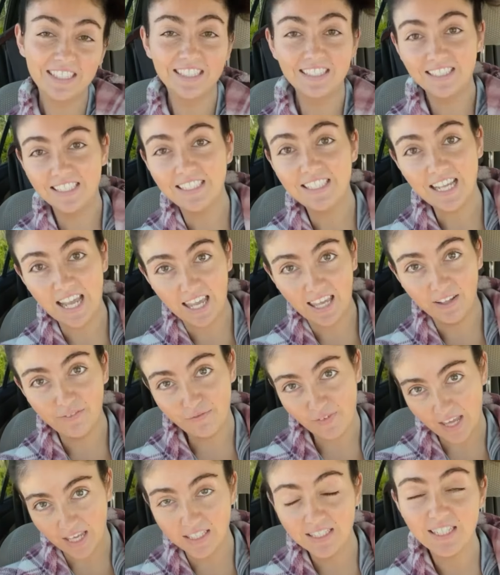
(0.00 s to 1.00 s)
to take
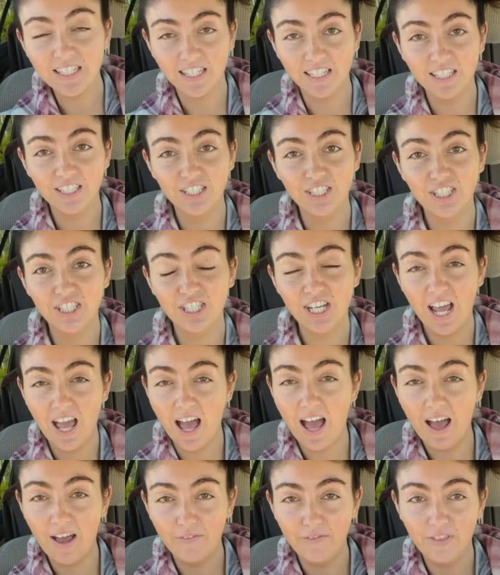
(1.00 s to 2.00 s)
advantage
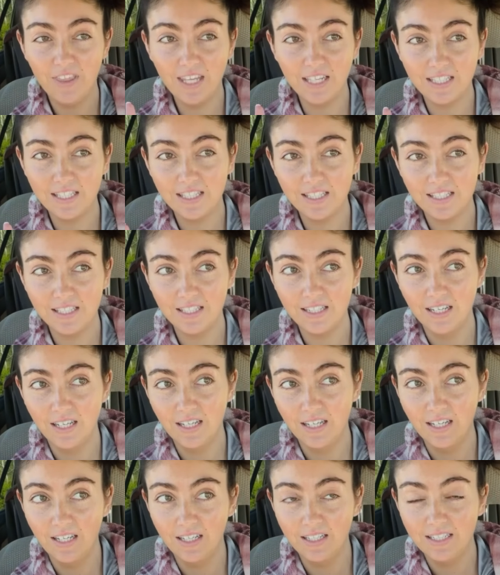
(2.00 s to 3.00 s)
of this
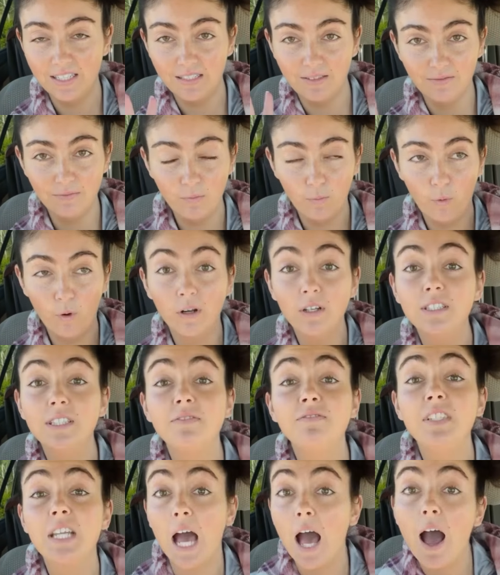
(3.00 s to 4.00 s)
world
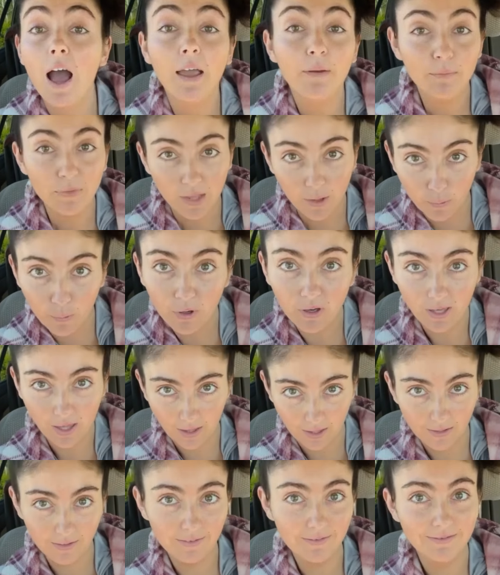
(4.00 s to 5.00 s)
of time that we're
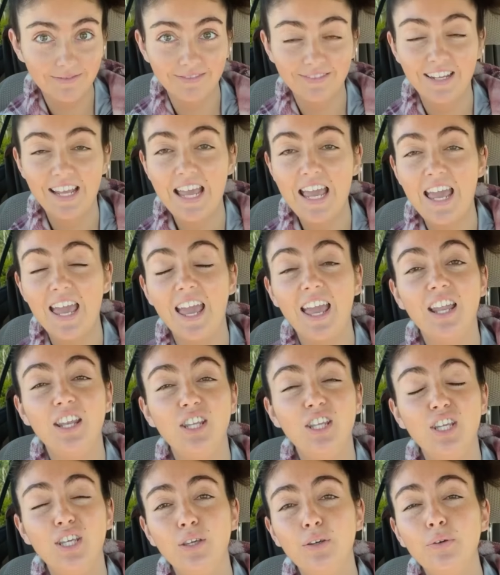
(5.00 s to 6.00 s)
in
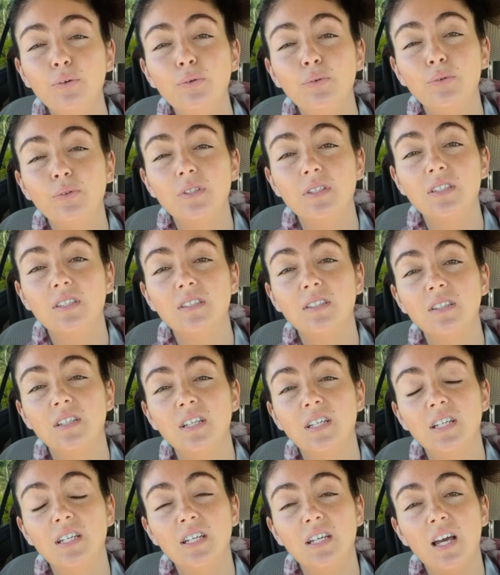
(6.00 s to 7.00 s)
and use
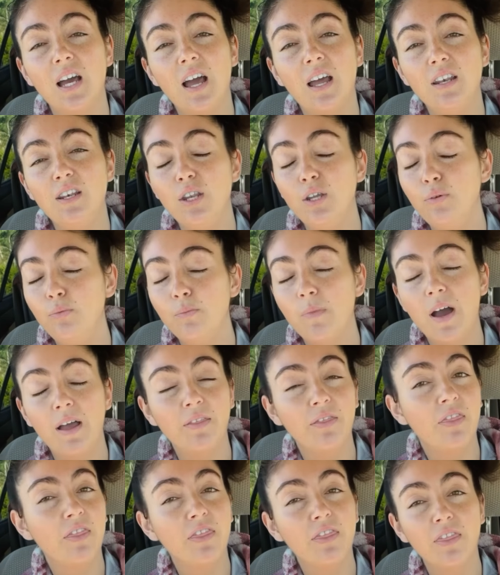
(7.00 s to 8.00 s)
a new
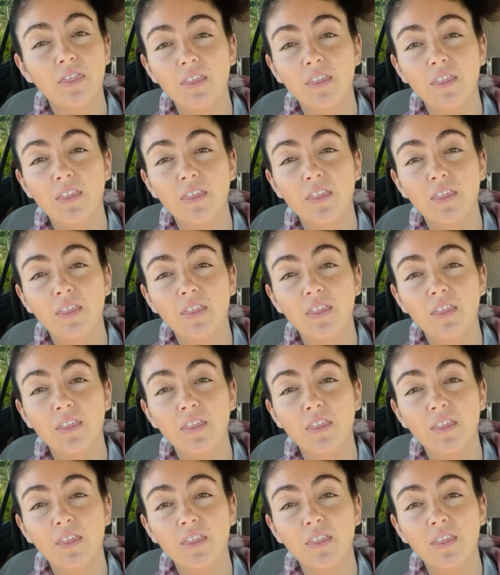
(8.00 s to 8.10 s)
month